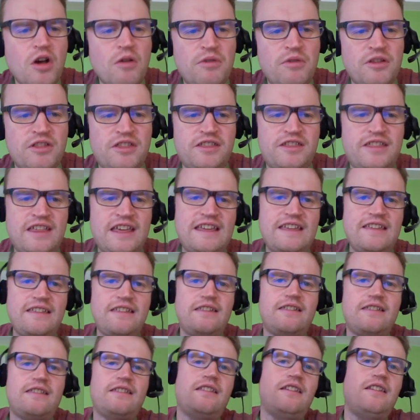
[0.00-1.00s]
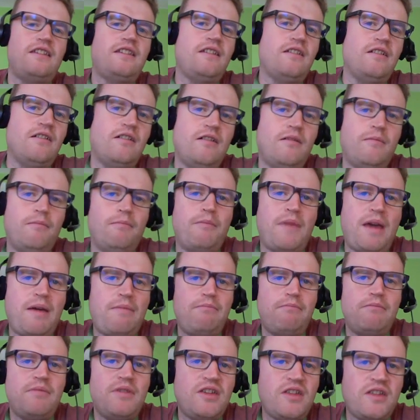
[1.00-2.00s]
but things that your
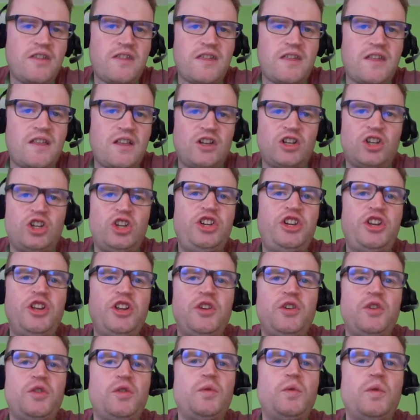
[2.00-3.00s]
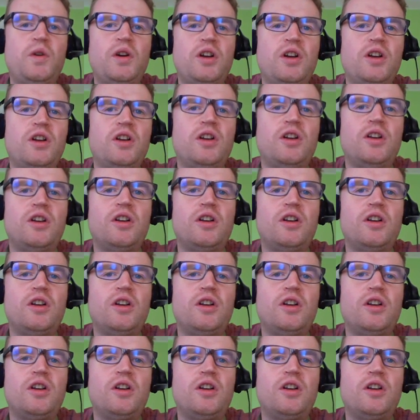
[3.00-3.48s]
members do